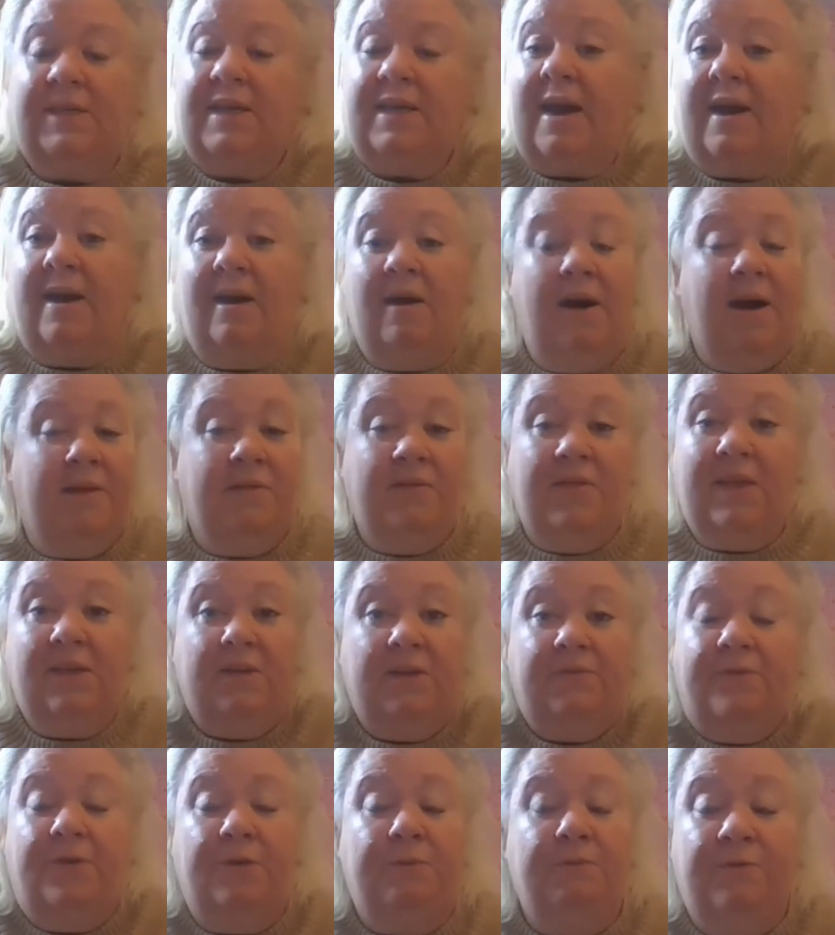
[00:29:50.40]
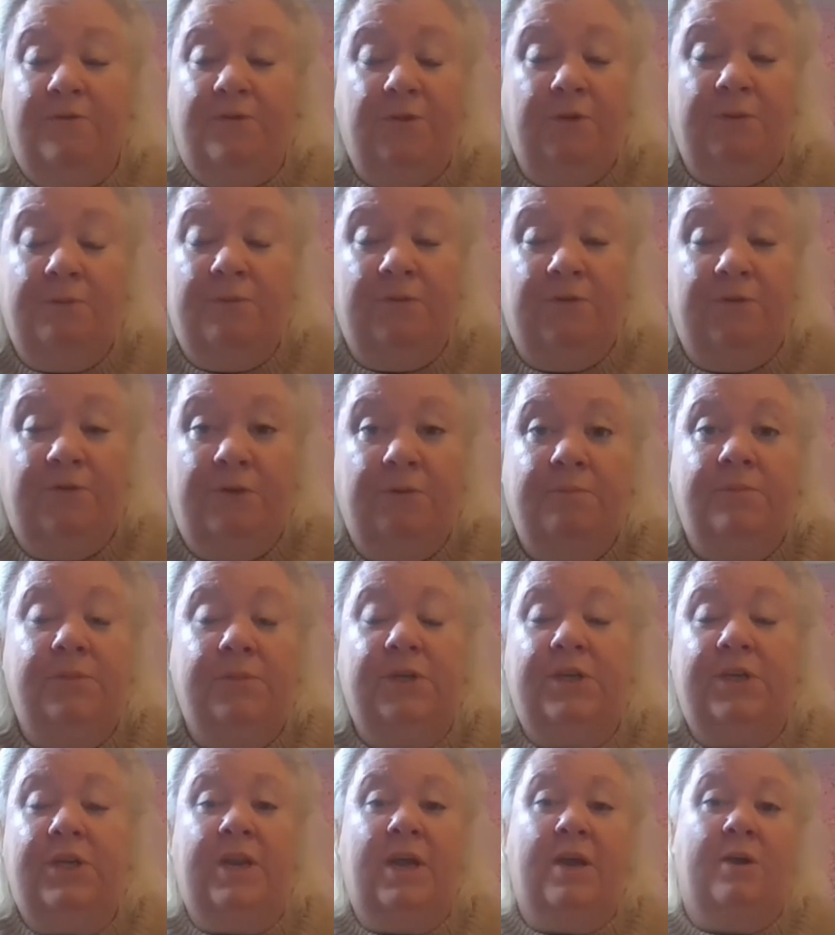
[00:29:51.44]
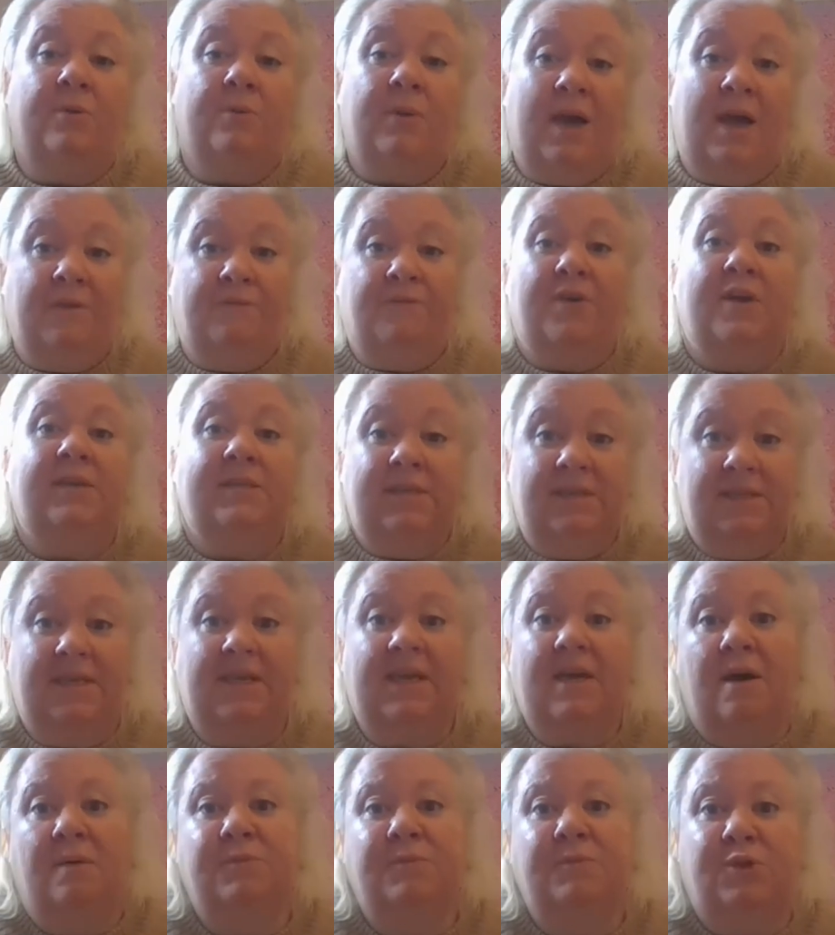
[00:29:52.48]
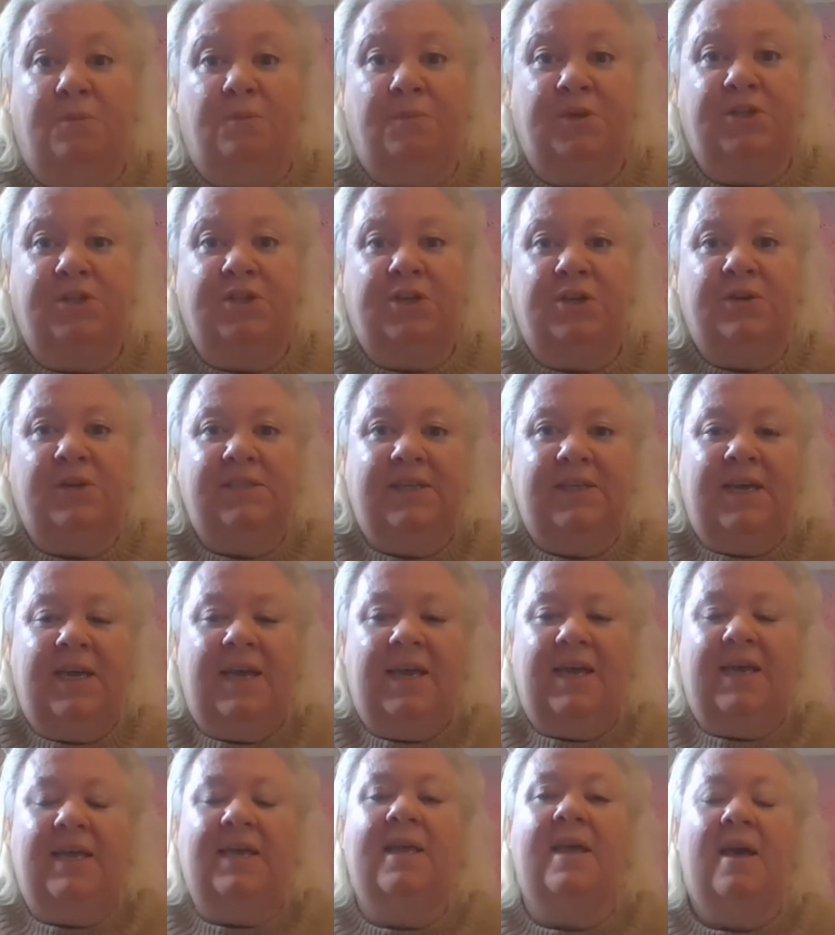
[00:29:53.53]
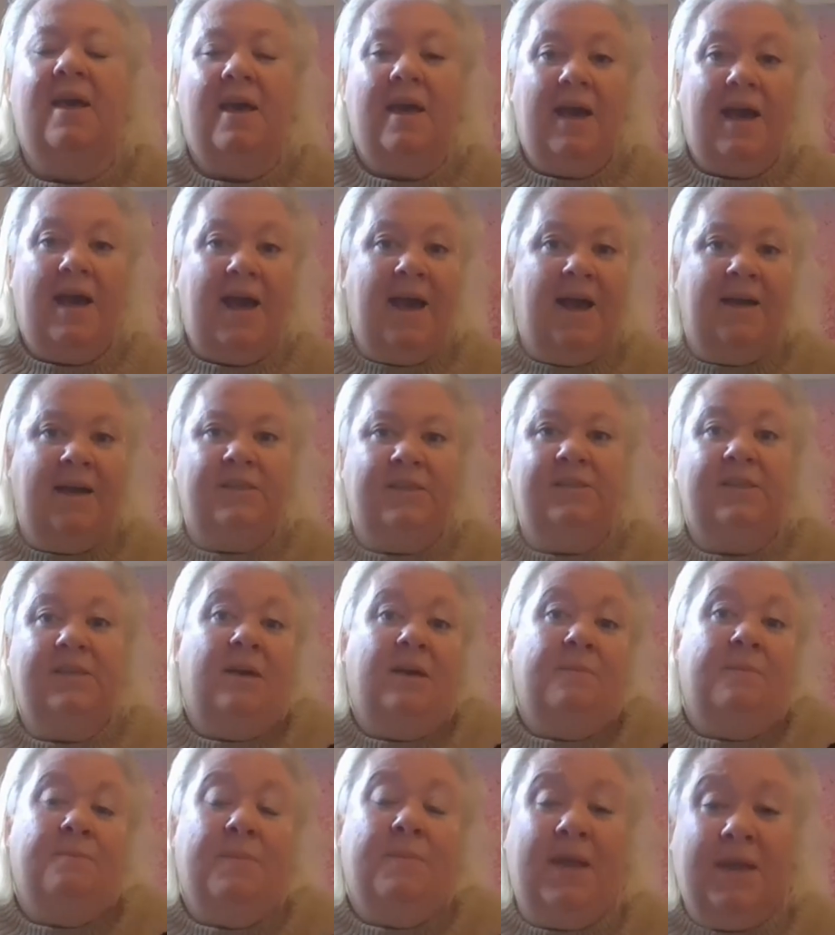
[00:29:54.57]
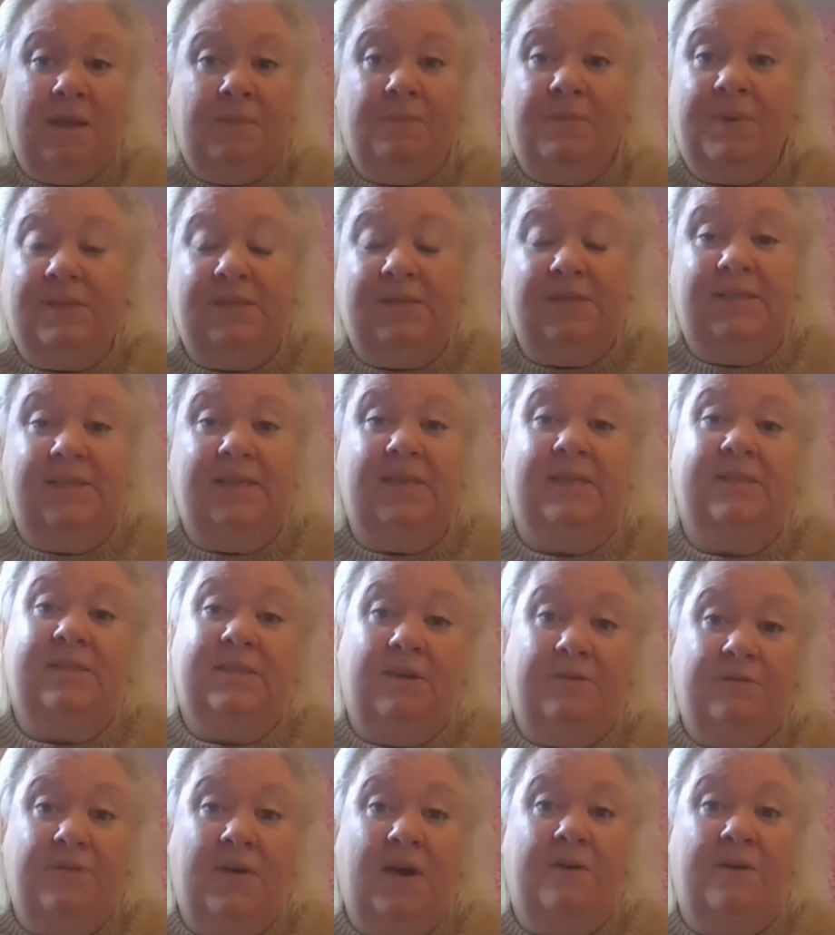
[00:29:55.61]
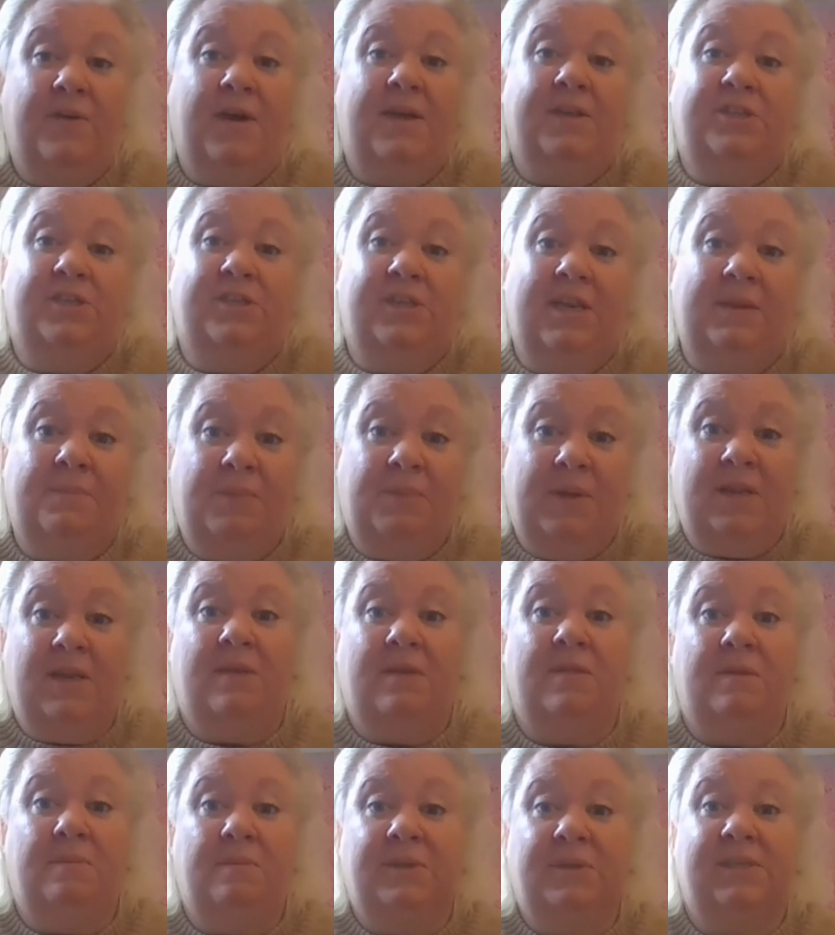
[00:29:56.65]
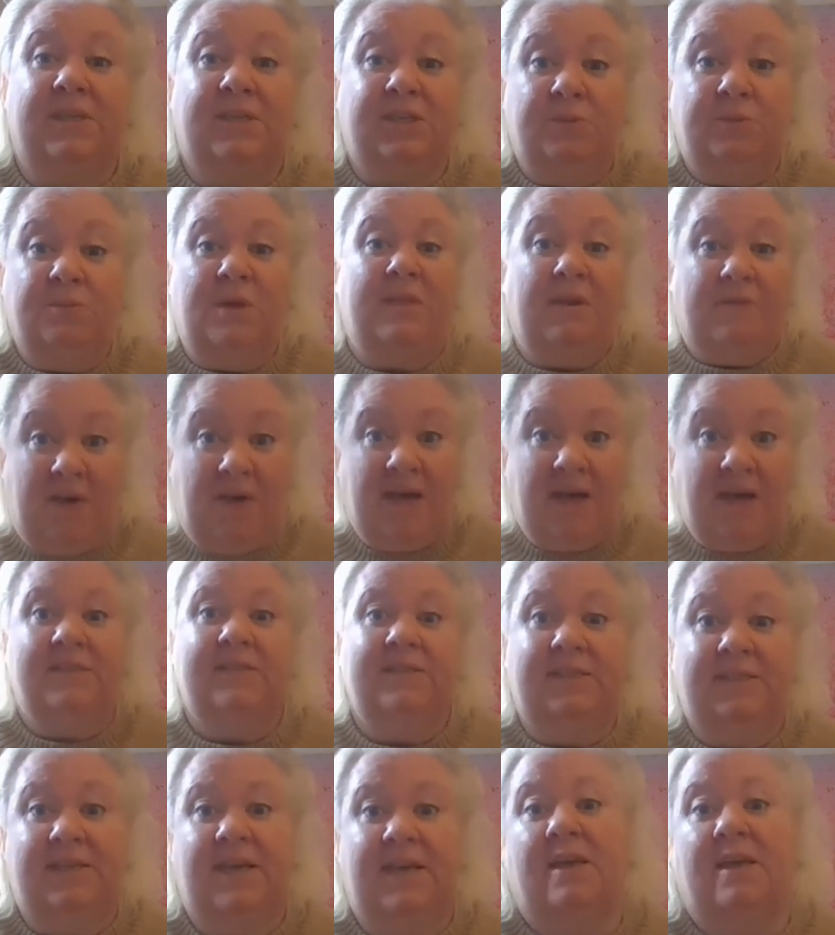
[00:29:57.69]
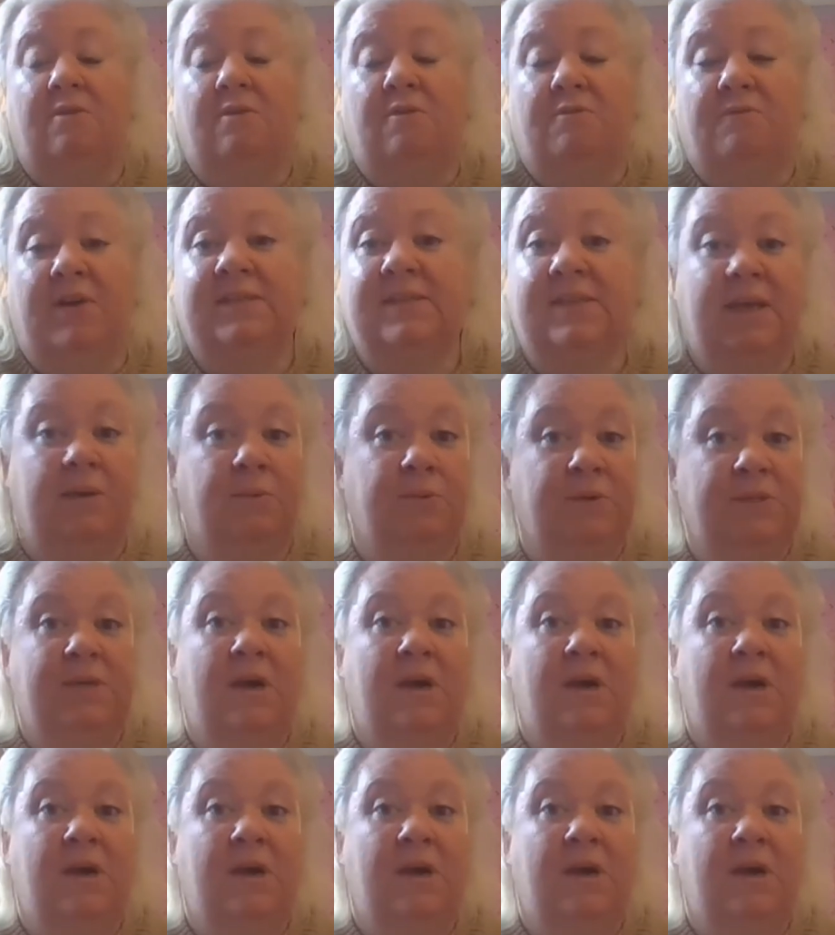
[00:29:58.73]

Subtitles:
Yeah, I think from you know, adversity comes opportunity, and many businesses have actually been in the position where they've had to take a risk.